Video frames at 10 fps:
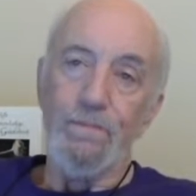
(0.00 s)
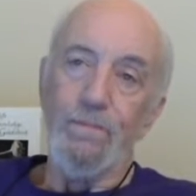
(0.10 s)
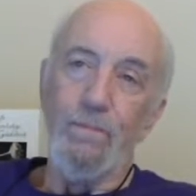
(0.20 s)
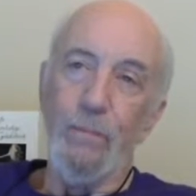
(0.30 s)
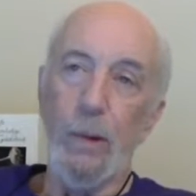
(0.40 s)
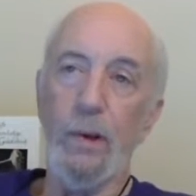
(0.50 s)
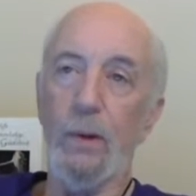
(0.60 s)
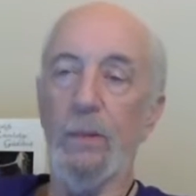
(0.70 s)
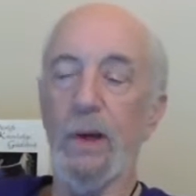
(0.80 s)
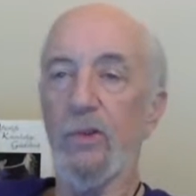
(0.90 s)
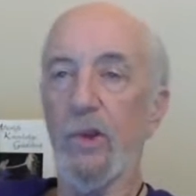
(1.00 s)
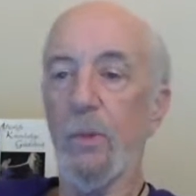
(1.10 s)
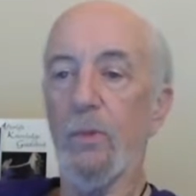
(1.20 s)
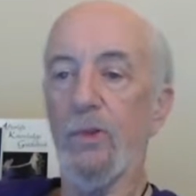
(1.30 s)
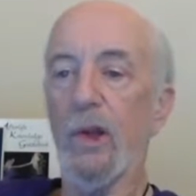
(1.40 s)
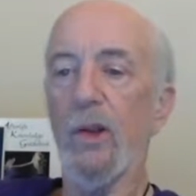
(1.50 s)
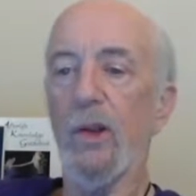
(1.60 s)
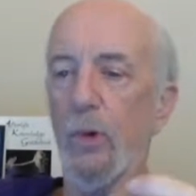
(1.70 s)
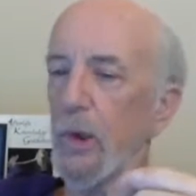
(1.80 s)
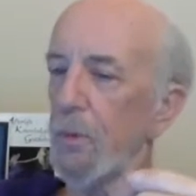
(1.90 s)
maybe it makes some
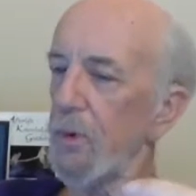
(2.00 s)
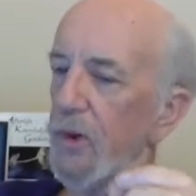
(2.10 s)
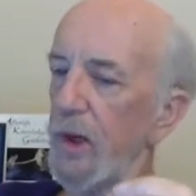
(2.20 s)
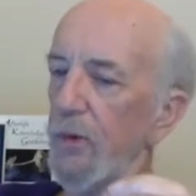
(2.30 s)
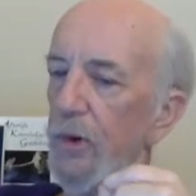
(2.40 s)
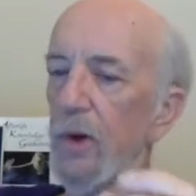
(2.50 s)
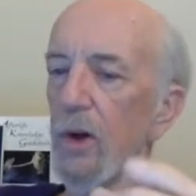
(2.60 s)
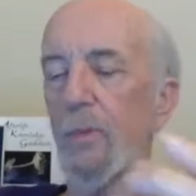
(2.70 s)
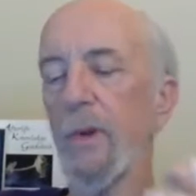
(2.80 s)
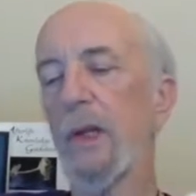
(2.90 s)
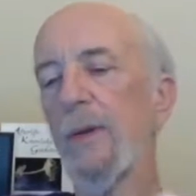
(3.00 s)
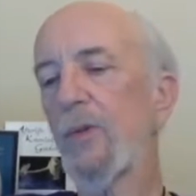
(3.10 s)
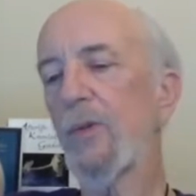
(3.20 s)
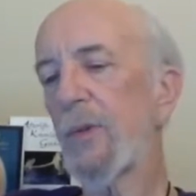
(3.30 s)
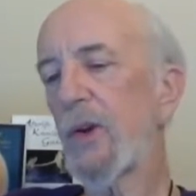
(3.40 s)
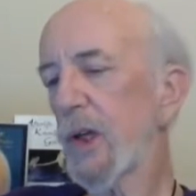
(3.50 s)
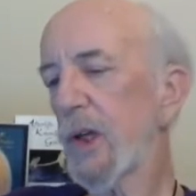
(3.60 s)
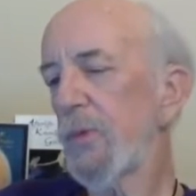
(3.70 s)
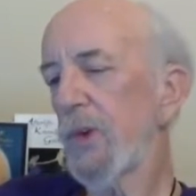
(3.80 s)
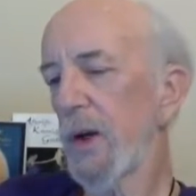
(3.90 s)
sense what the perceiver does. But the information
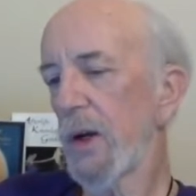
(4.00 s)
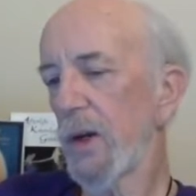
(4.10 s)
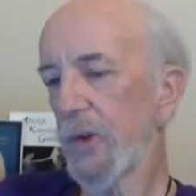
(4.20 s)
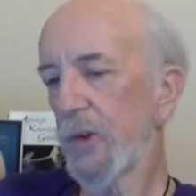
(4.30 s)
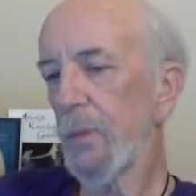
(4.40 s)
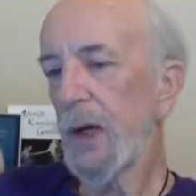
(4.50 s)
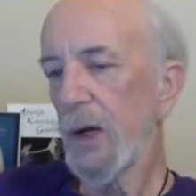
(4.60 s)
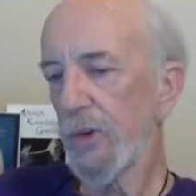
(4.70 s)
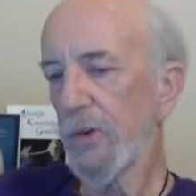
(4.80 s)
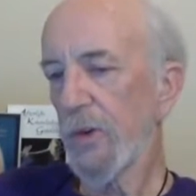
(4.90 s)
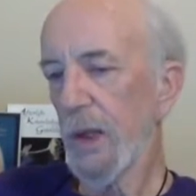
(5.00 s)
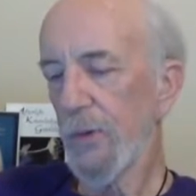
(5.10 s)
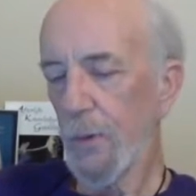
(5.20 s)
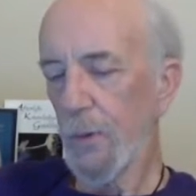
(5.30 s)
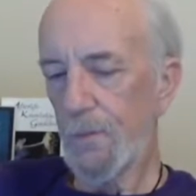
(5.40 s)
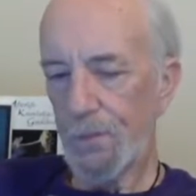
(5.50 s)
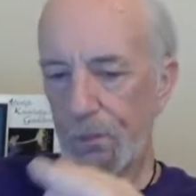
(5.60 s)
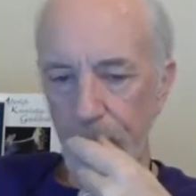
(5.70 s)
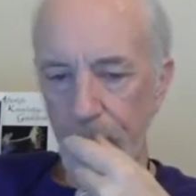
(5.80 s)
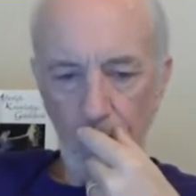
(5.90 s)
comes in at a subconscious level.
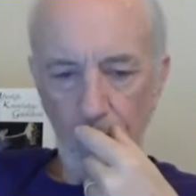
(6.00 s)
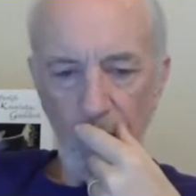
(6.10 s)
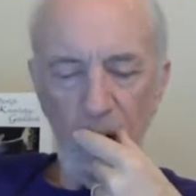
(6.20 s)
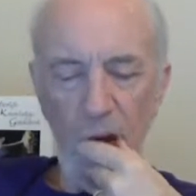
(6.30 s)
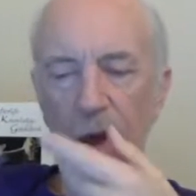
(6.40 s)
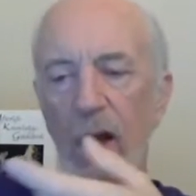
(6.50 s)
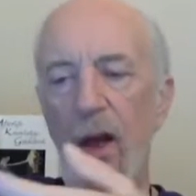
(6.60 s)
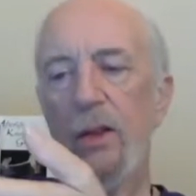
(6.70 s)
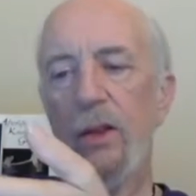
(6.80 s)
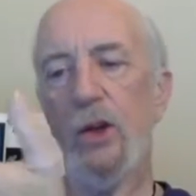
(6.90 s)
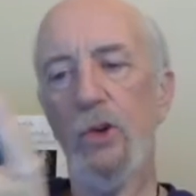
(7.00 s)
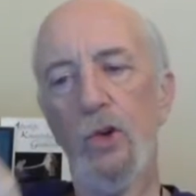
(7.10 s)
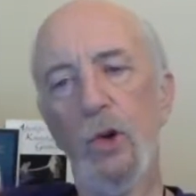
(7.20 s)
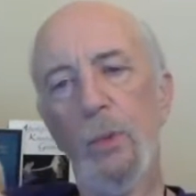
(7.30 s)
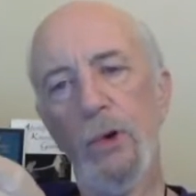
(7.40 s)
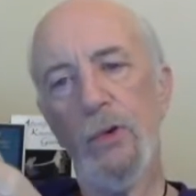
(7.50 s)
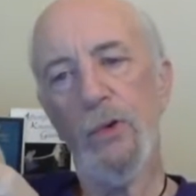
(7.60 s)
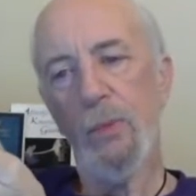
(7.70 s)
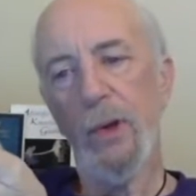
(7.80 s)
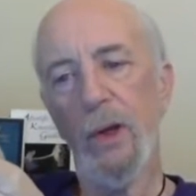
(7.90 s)
The interpreter
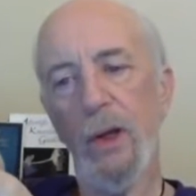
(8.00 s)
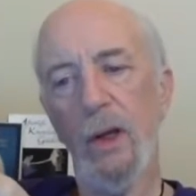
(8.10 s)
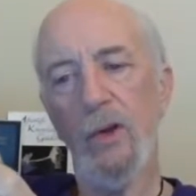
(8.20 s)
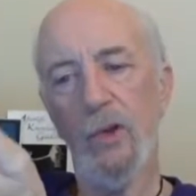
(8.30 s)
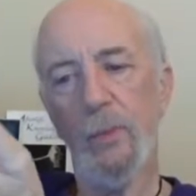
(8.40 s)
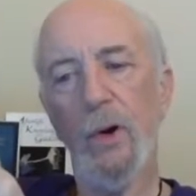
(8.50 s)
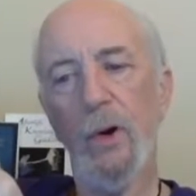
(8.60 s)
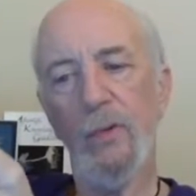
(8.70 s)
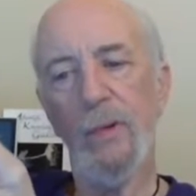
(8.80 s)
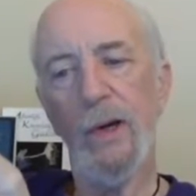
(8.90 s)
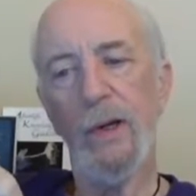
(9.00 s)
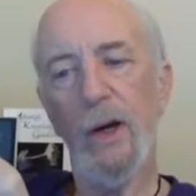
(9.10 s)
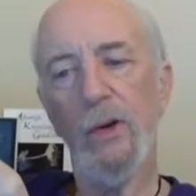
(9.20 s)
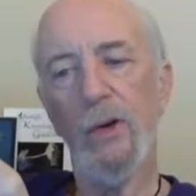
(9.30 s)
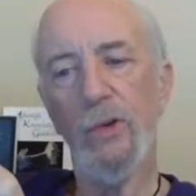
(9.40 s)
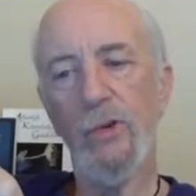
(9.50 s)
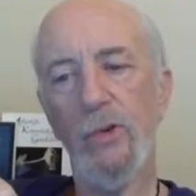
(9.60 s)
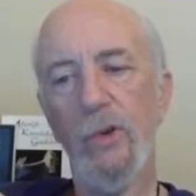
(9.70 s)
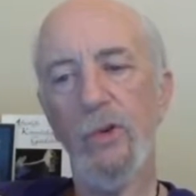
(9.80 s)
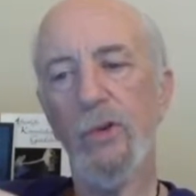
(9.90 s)
for me is the part of my
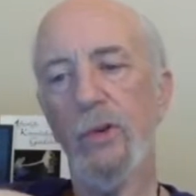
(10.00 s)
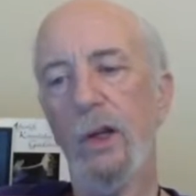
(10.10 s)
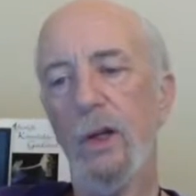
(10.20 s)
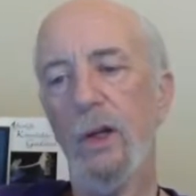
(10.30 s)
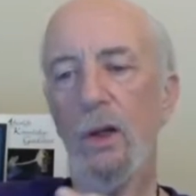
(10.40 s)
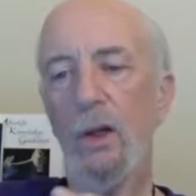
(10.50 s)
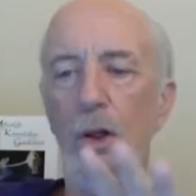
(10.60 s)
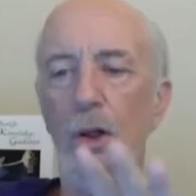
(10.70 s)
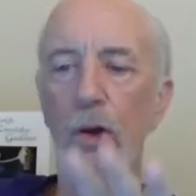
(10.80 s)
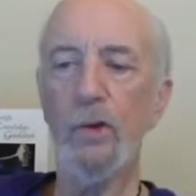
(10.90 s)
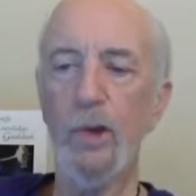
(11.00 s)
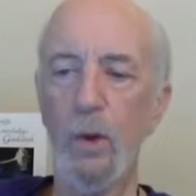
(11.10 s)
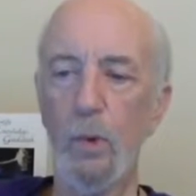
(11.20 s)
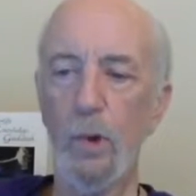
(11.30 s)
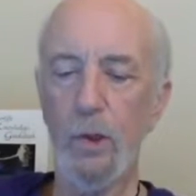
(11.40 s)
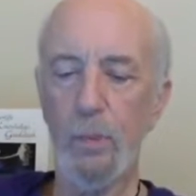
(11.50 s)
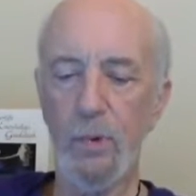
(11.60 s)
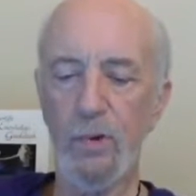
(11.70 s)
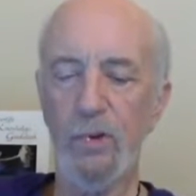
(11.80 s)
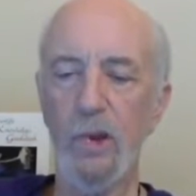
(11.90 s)
consciousness that then looks at what the
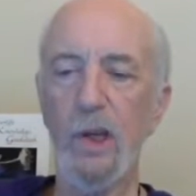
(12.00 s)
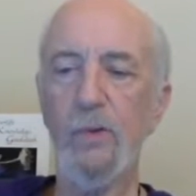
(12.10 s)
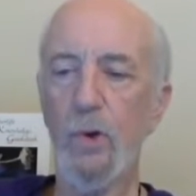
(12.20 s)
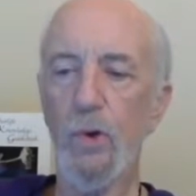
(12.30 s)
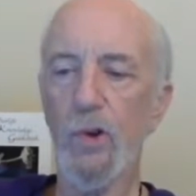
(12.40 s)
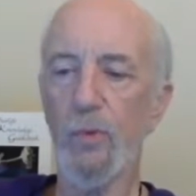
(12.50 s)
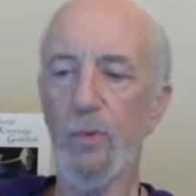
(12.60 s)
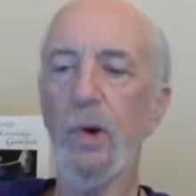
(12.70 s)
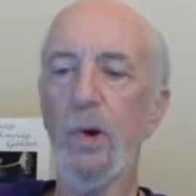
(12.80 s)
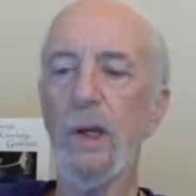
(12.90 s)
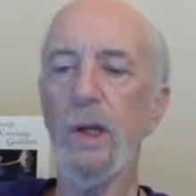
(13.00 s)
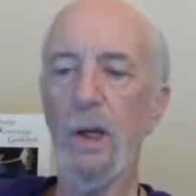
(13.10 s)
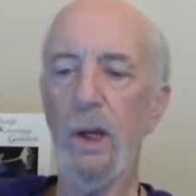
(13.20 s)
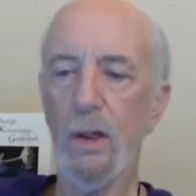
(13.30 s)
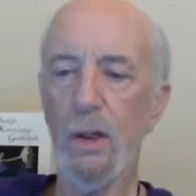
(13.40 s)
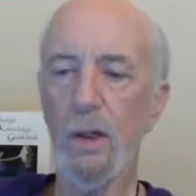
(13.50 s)
perceiver is bringing in